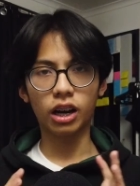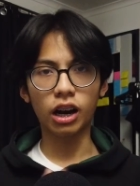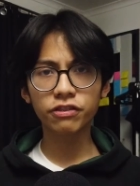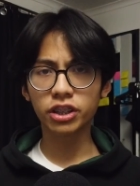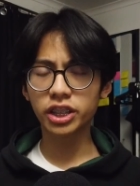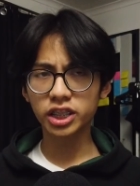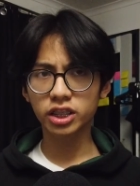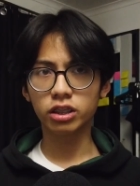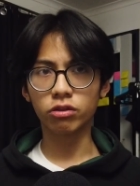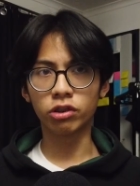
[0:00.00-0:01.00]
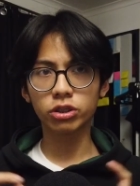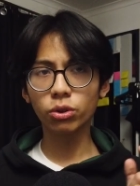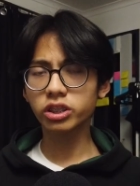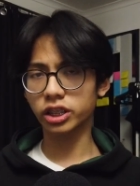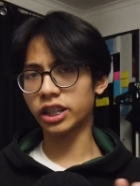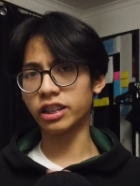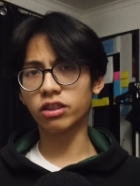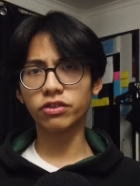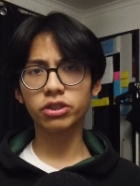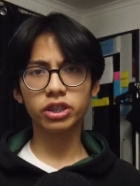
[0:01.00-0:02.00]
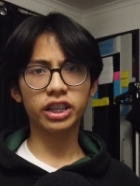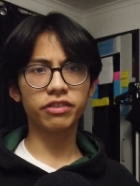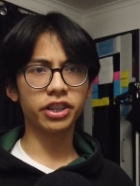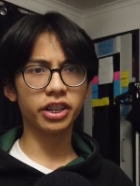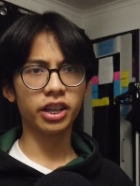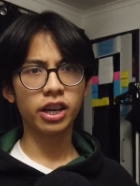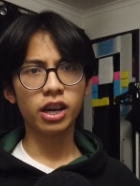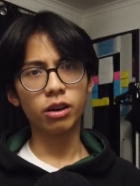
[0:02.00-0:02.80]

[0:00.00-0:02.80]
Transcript: After this, results and interviews are given,